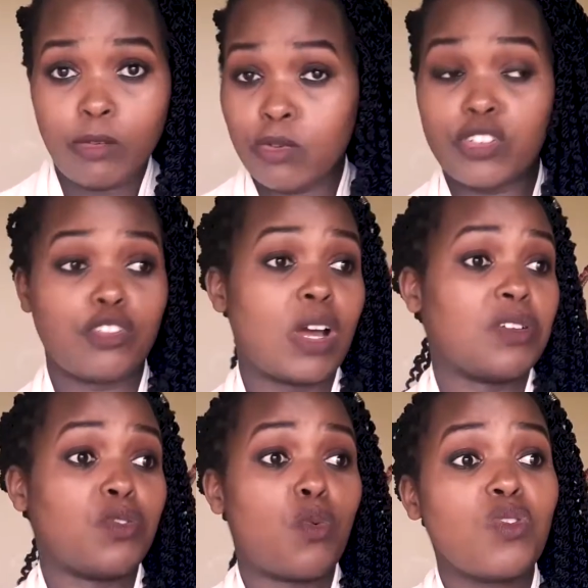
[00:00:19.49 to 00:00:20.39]
What do I
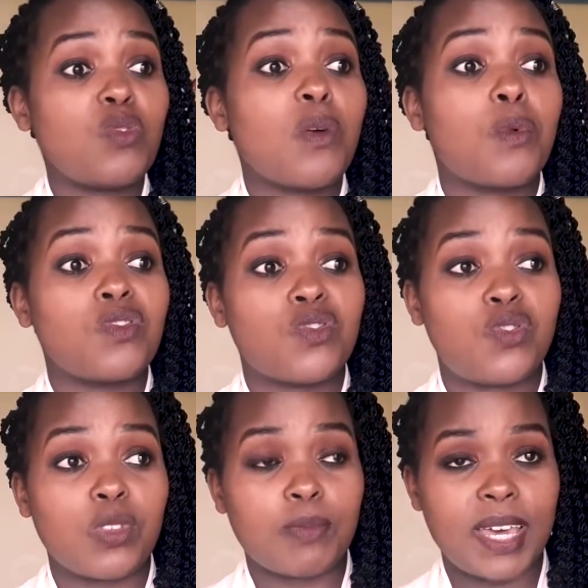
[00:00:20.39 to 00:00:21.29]
want to do
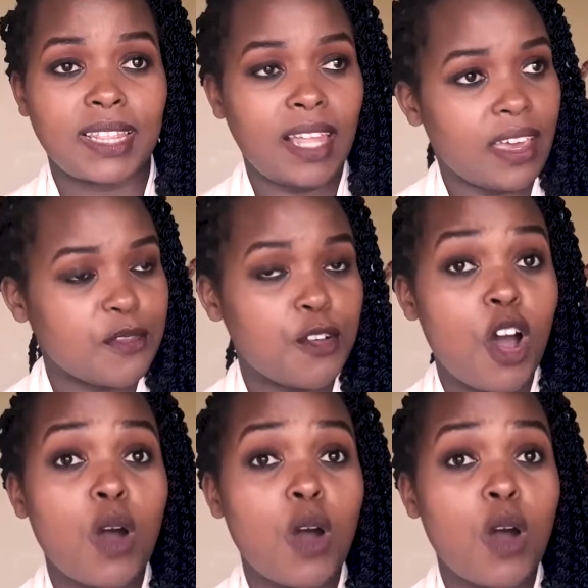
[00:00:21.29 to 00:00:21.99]
with my life?